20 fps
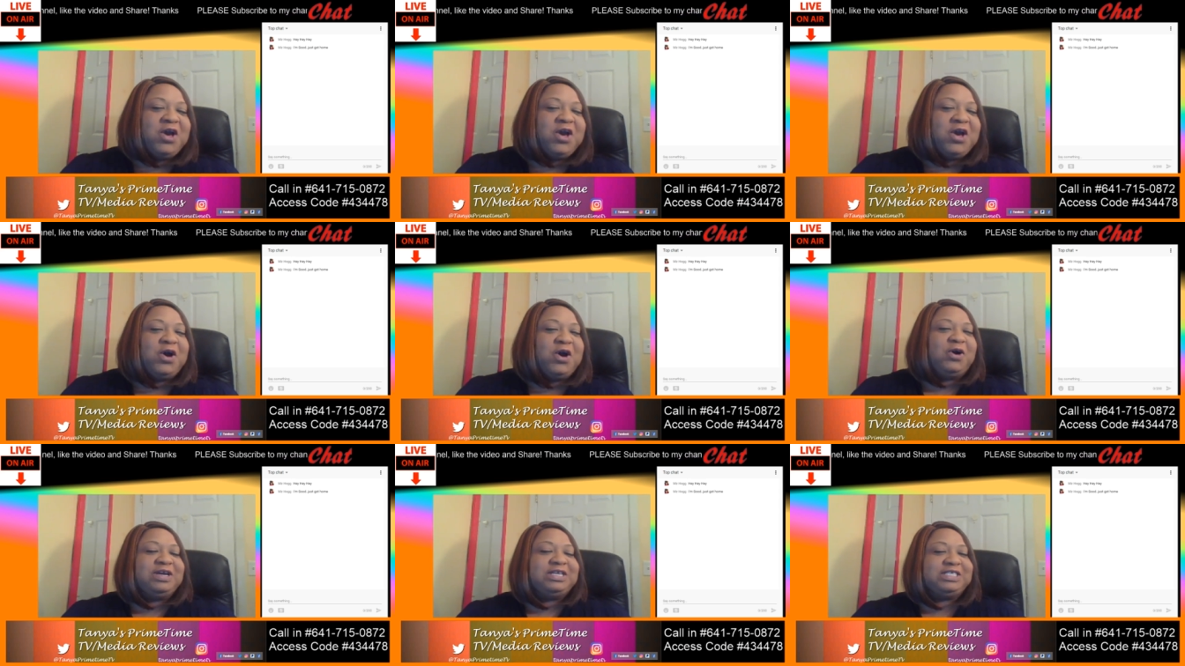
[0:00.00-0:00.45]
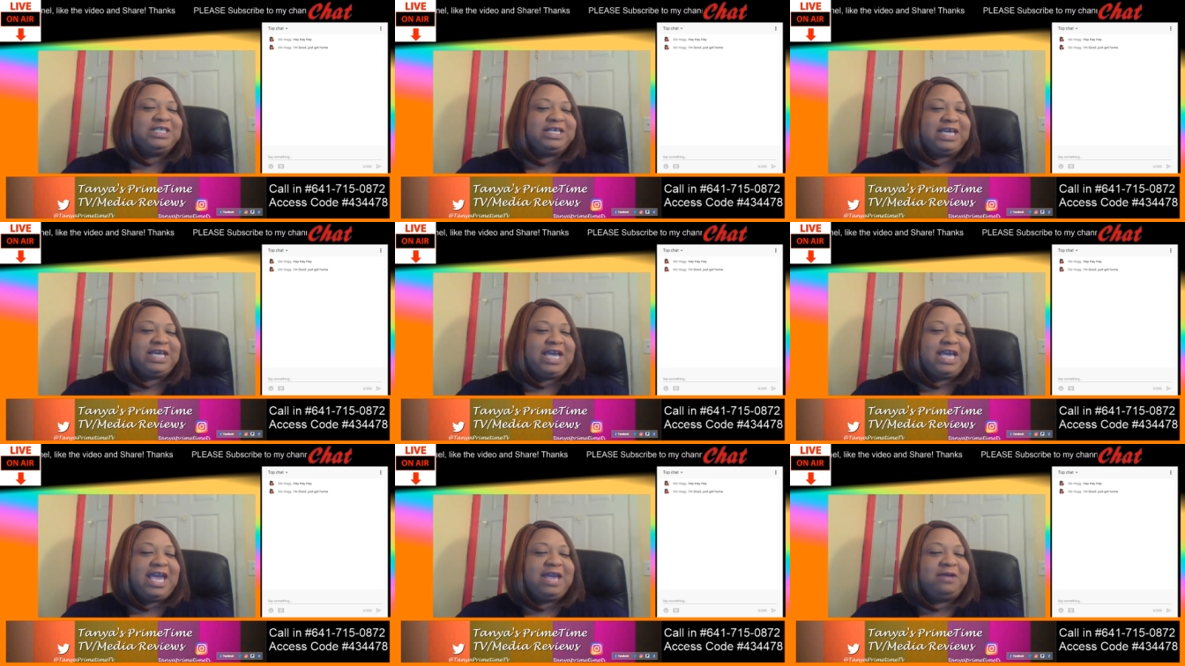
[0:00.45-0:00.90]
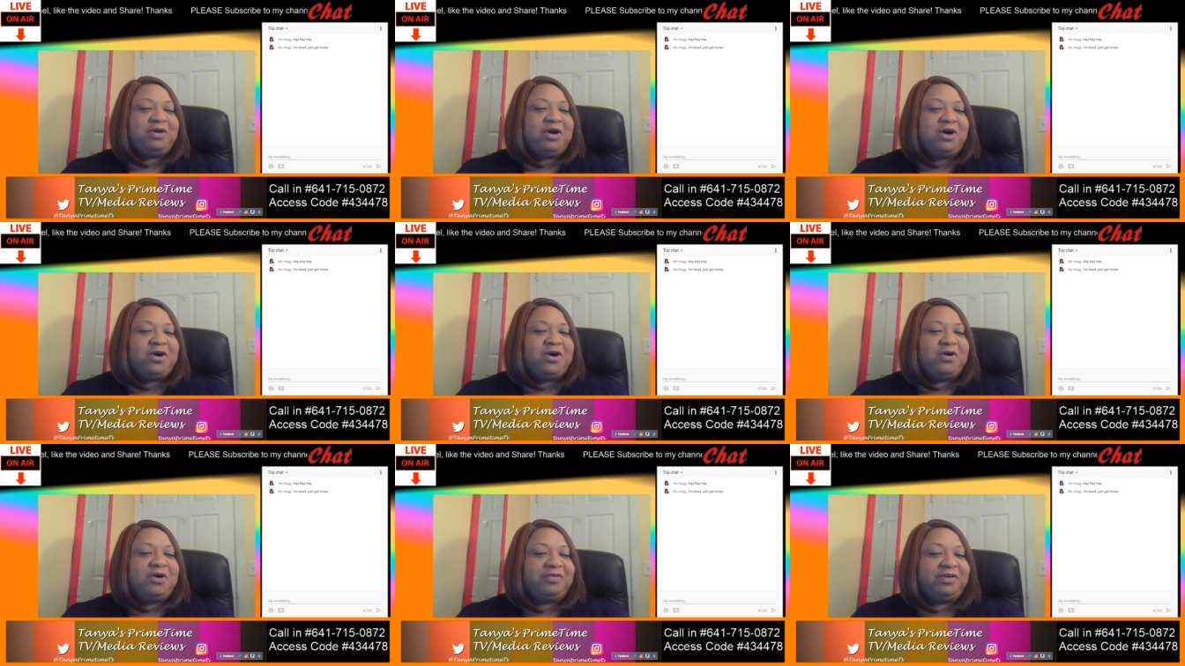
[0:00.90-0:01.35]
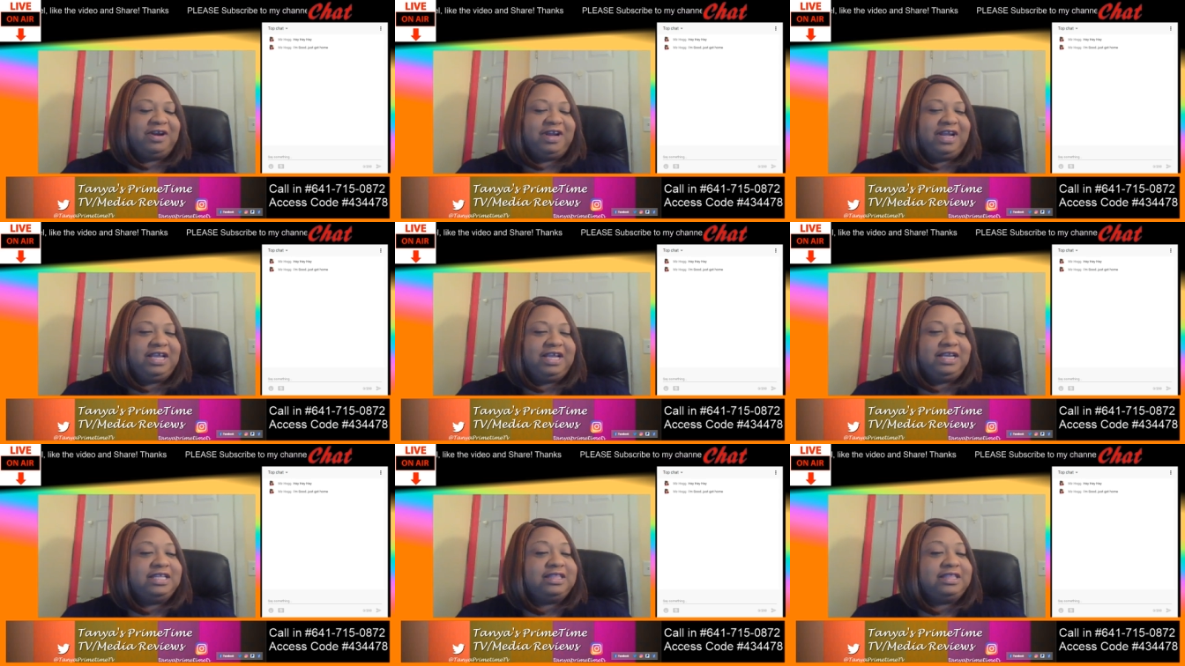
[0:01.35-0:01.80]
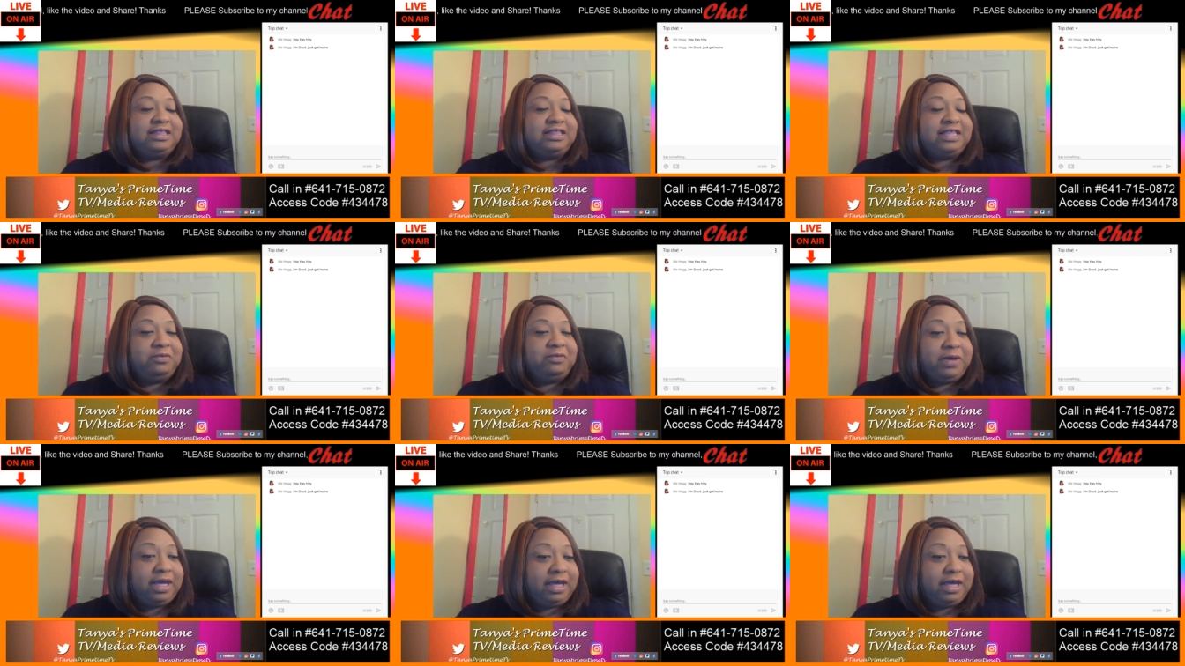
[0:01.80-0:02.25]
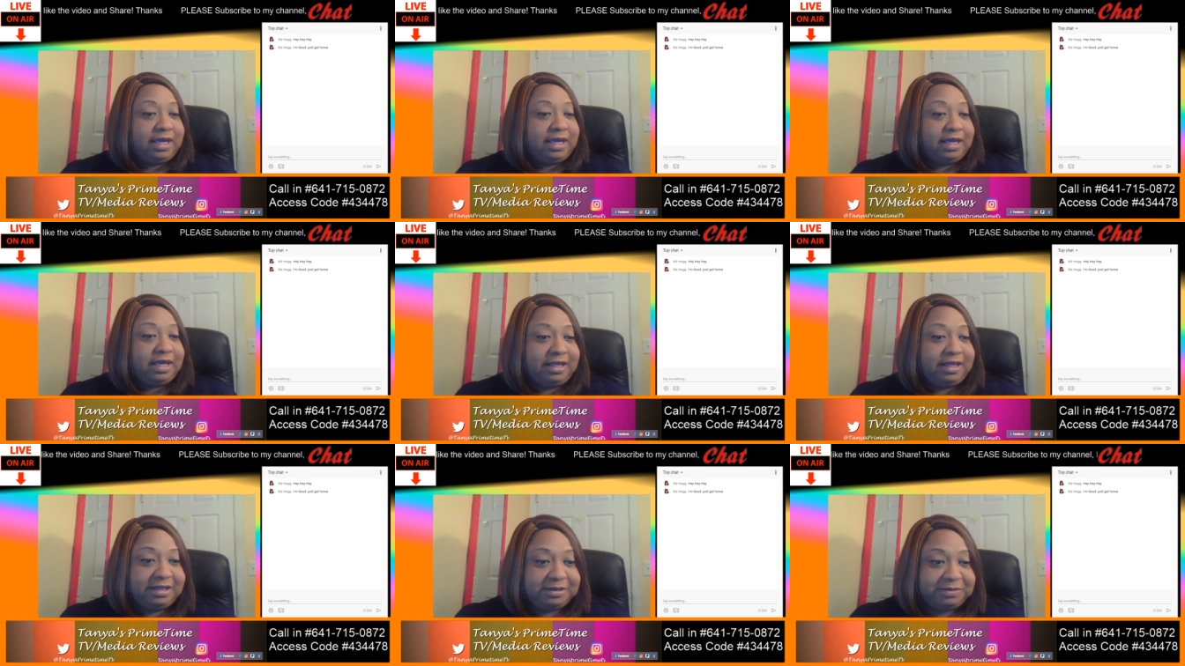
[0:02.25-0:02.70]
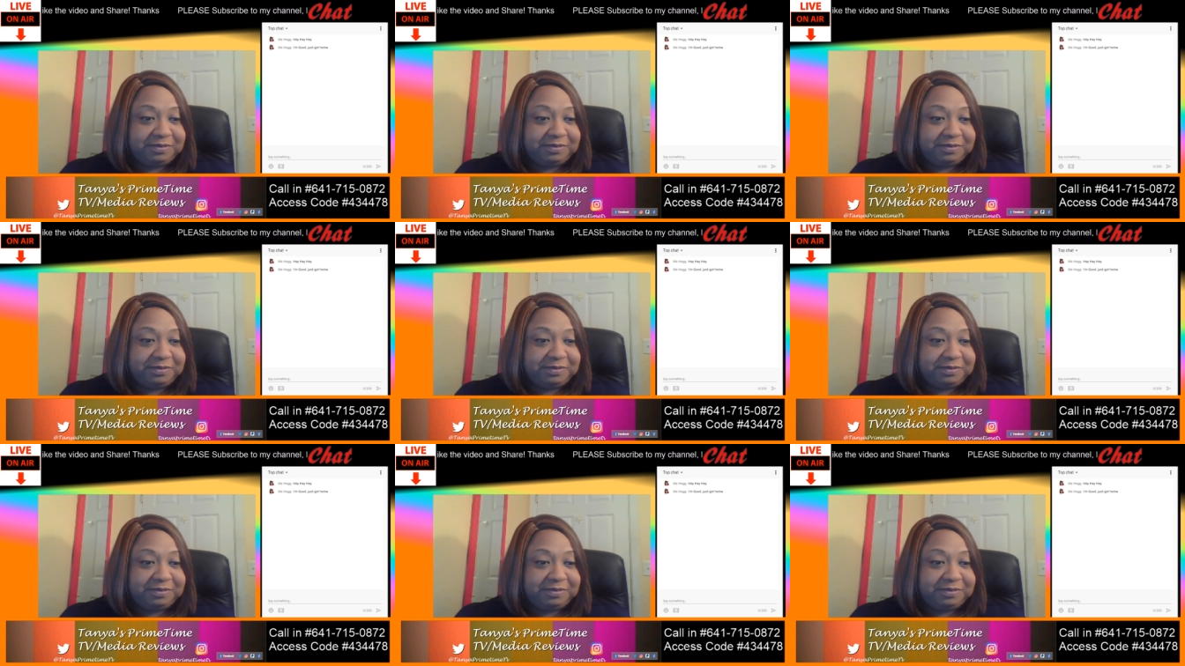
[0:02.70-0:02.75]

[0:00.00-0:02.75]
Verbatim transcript: or is the game over? And did they win?